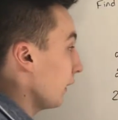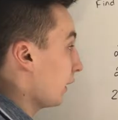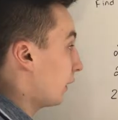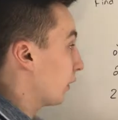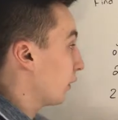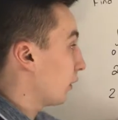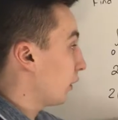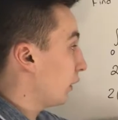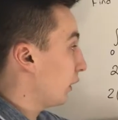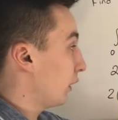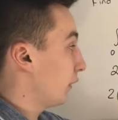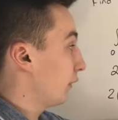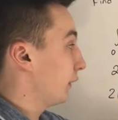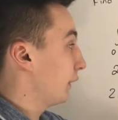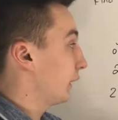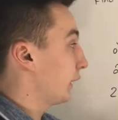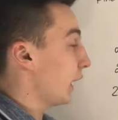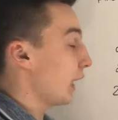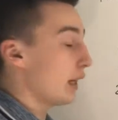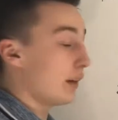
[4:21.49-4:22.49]
the integral
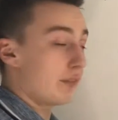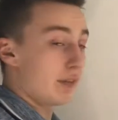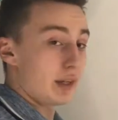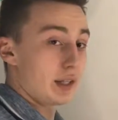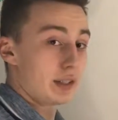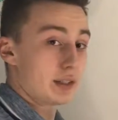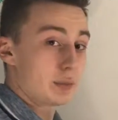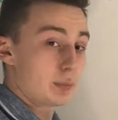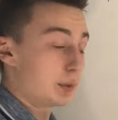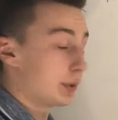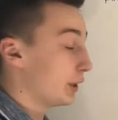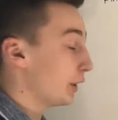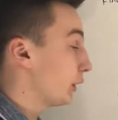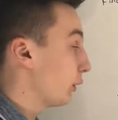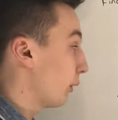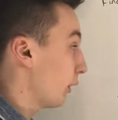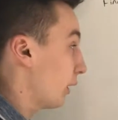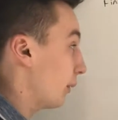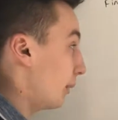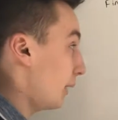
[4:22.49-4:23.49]
of sine of x, which
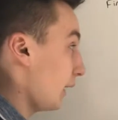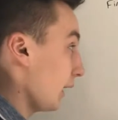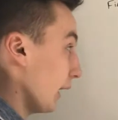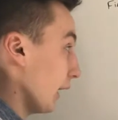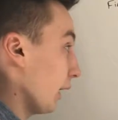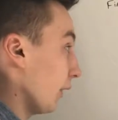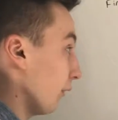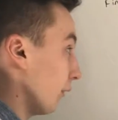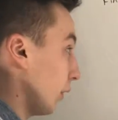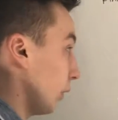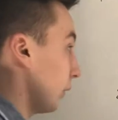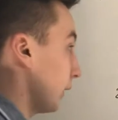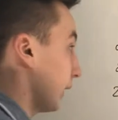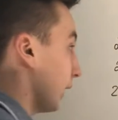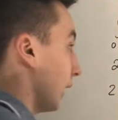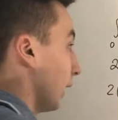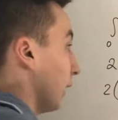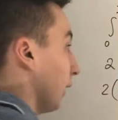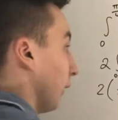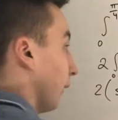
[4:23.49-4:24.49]
is going to be negative
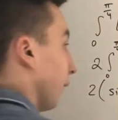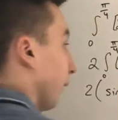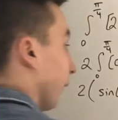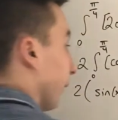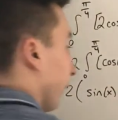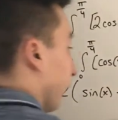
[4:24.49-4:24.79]
cosine.